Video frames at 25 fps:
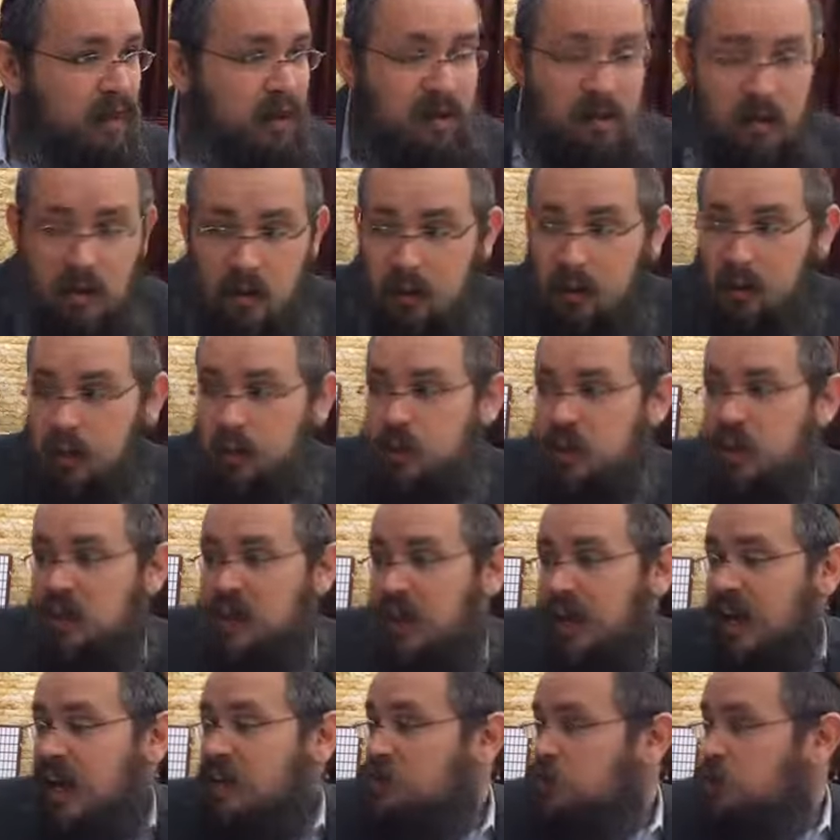Person
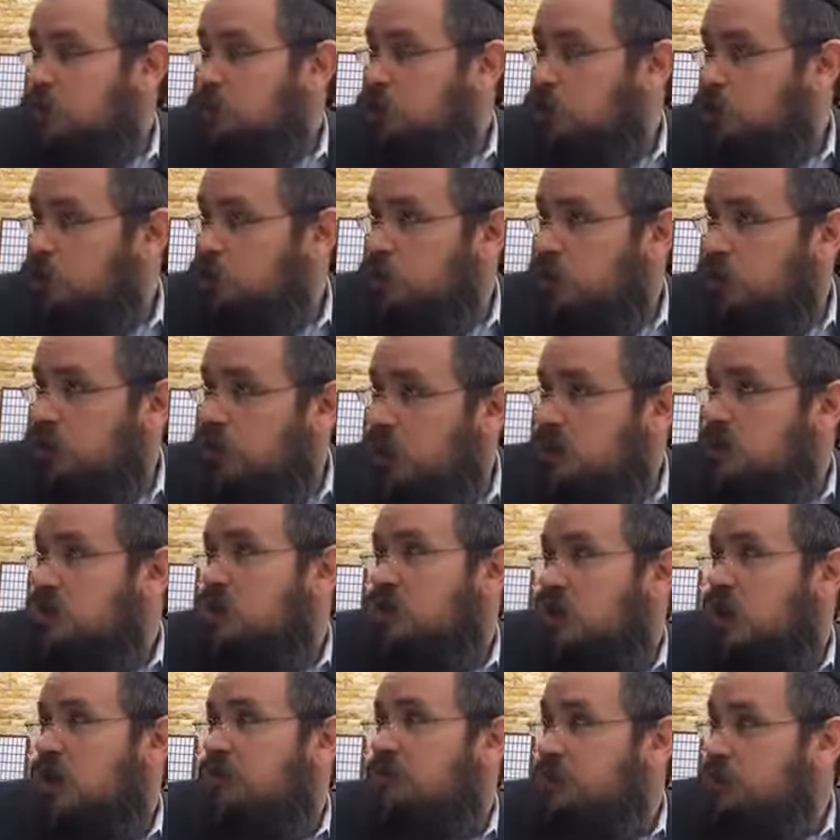that has no children doesn't
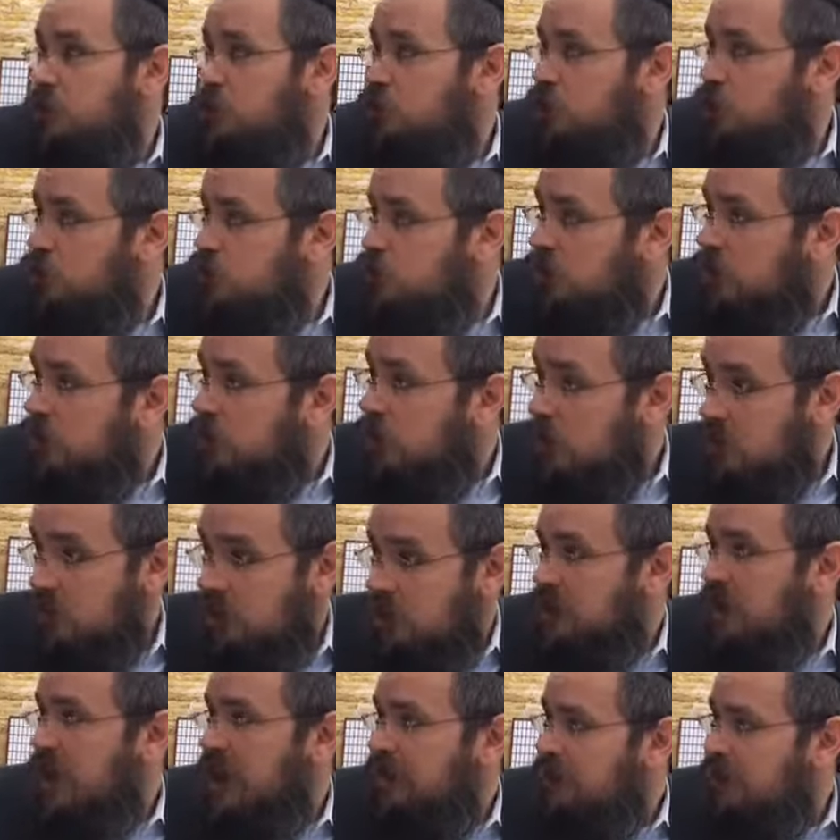love his children because he
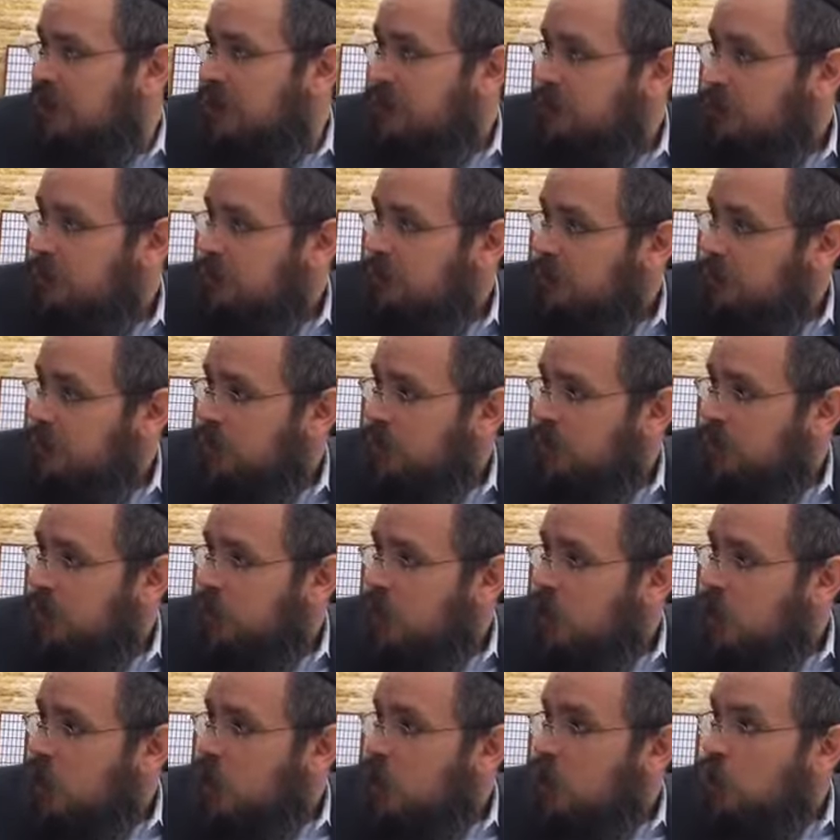doesn't have any.
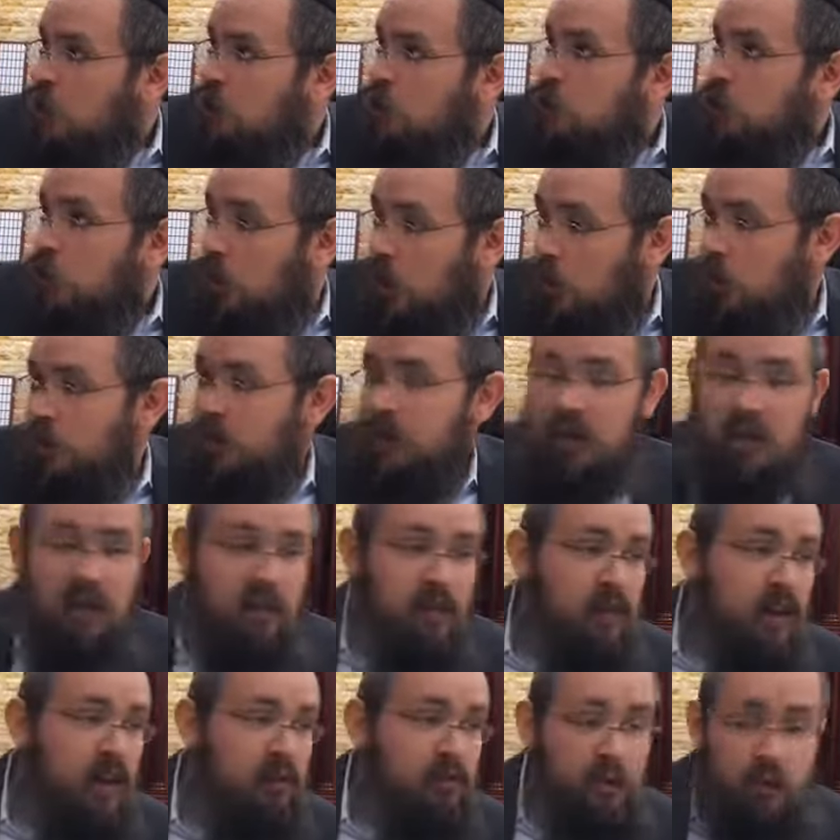You only can
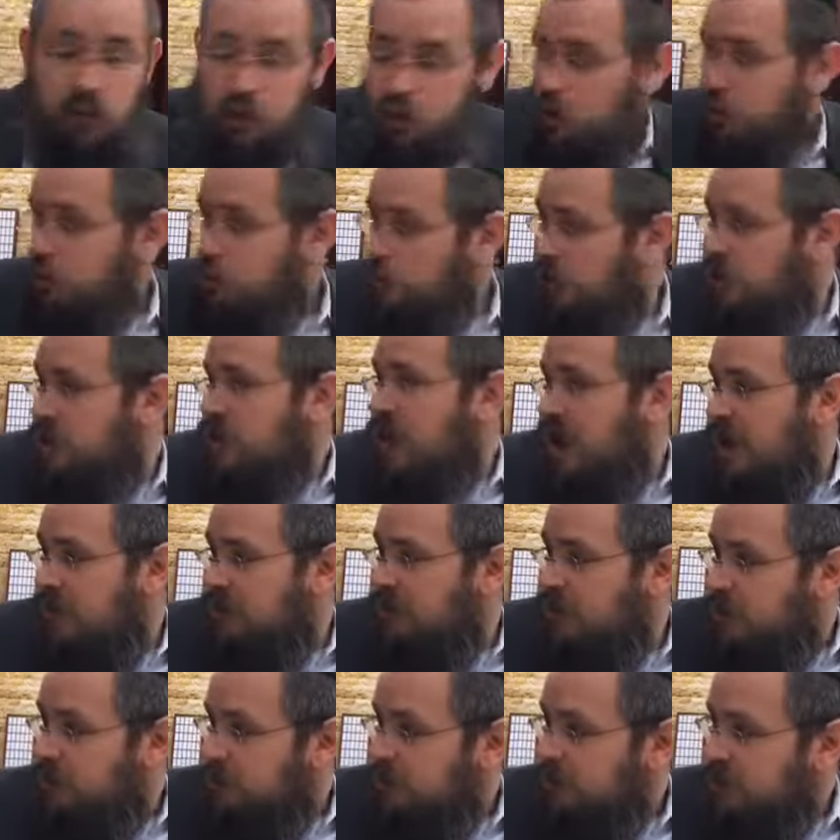love your children when you have
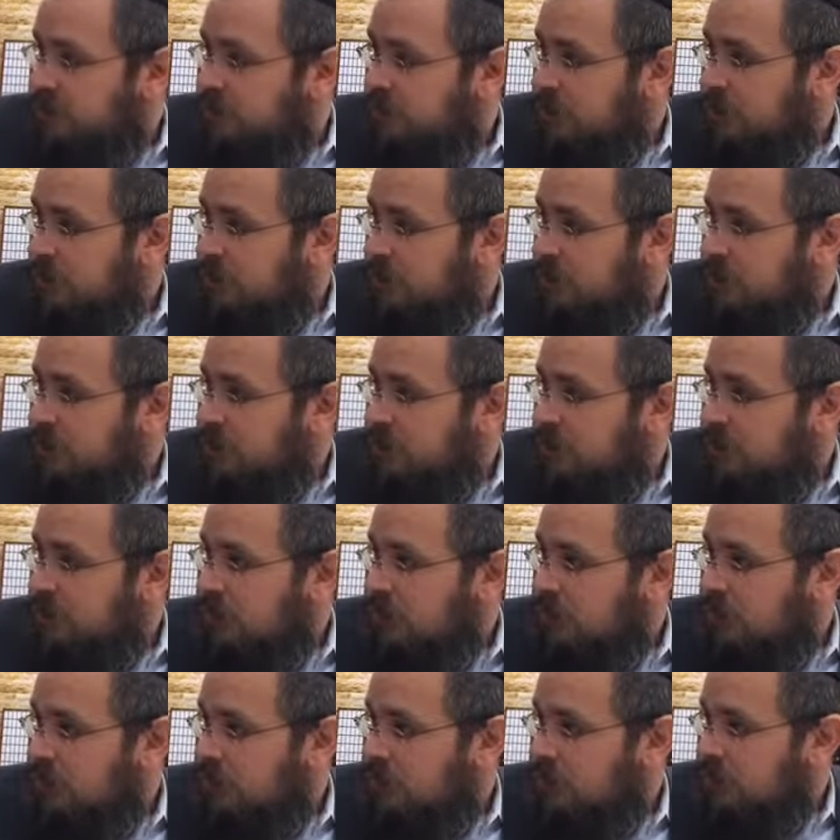them,
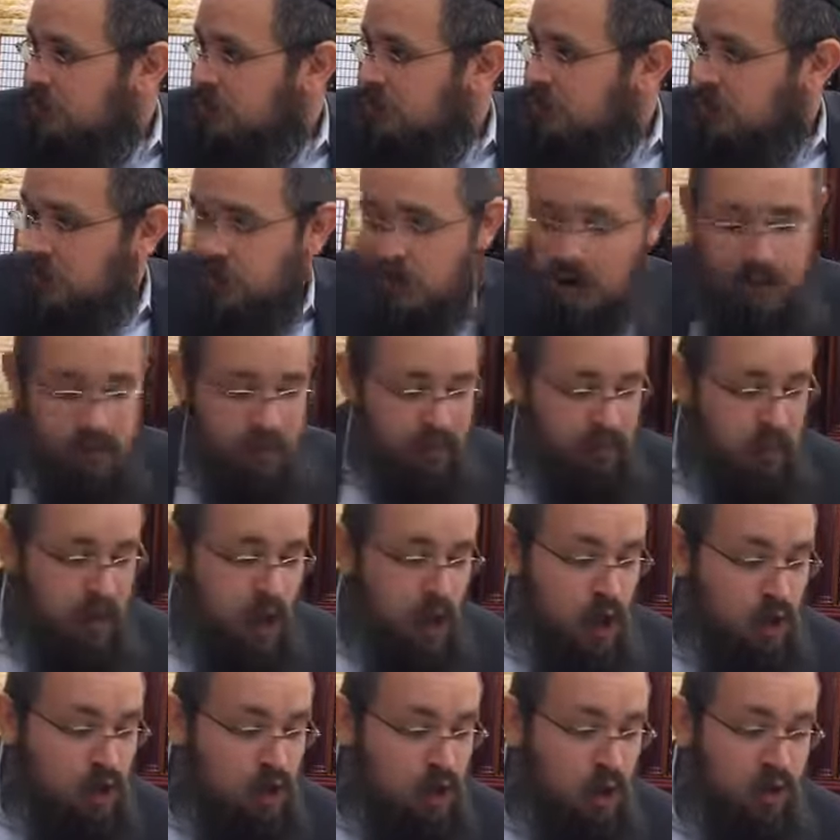right?
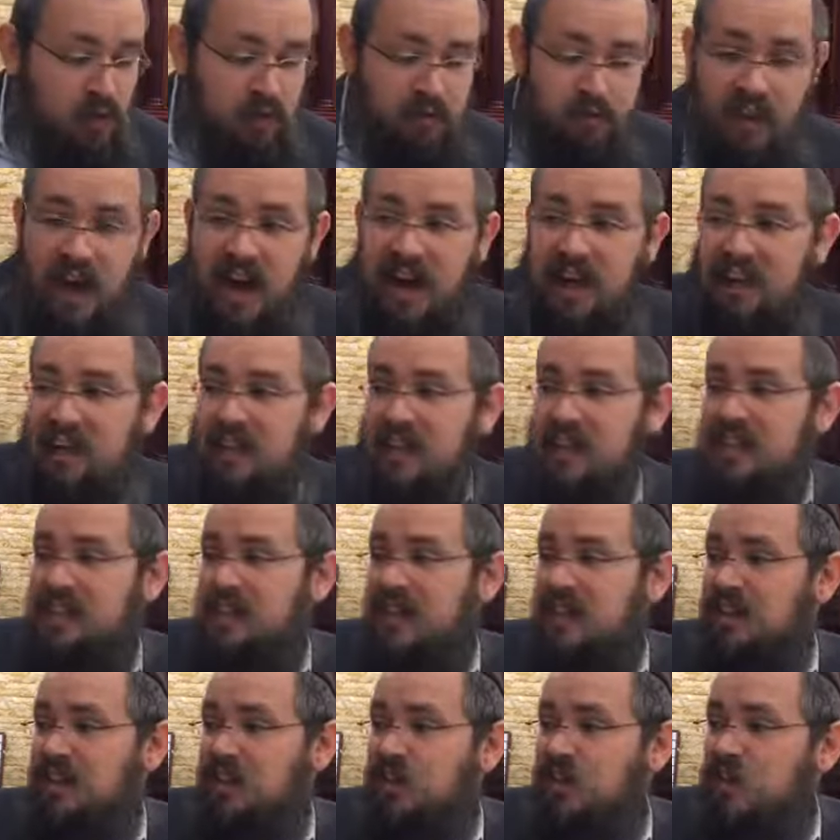So the fact is
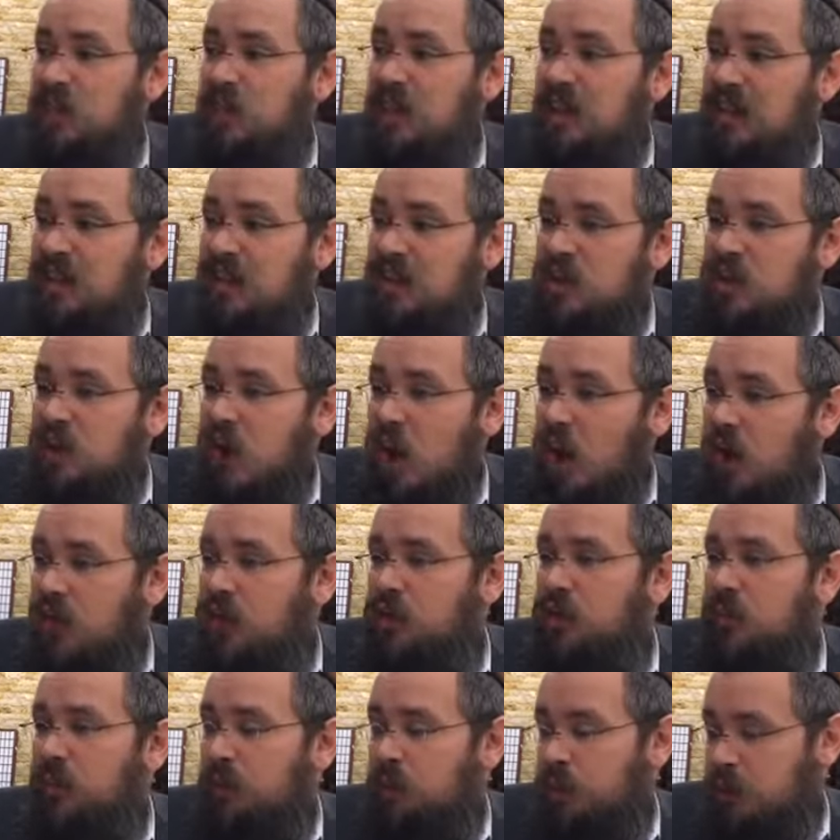that the
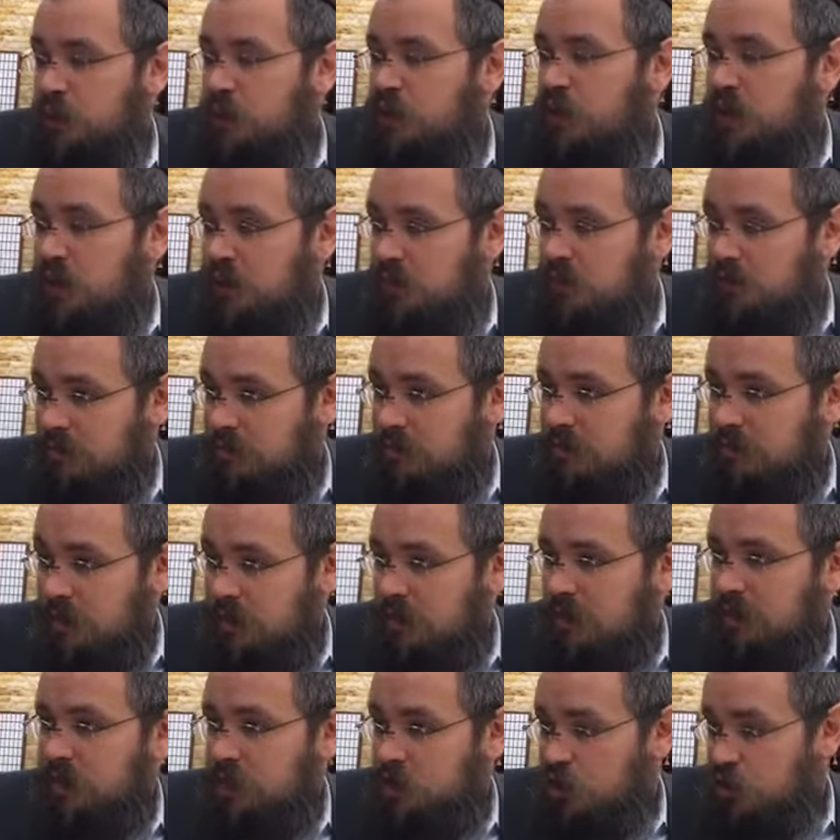other person,
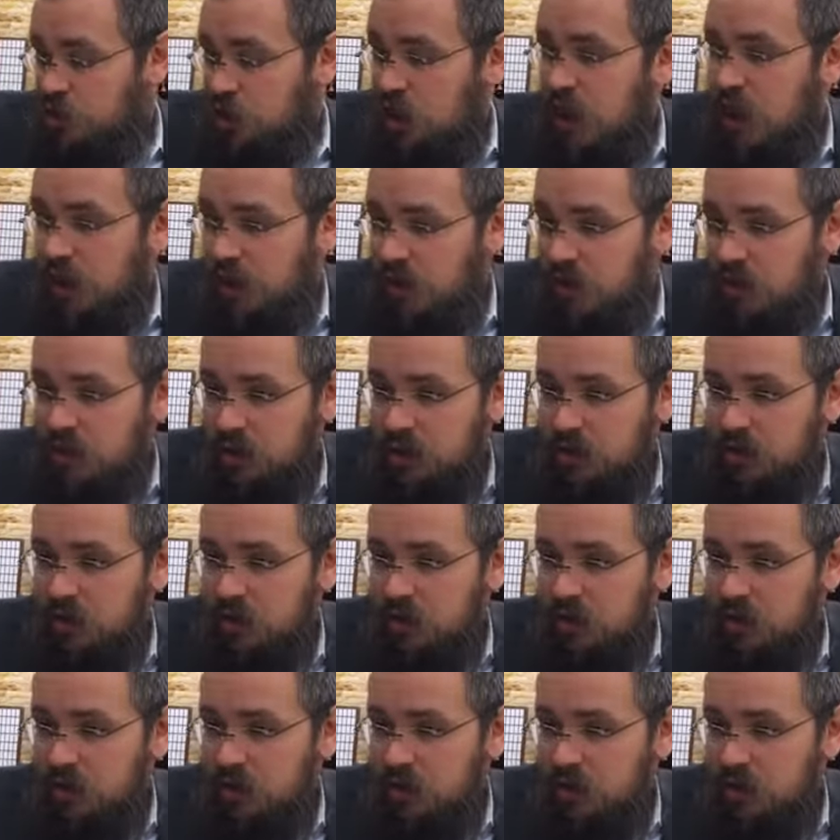this child,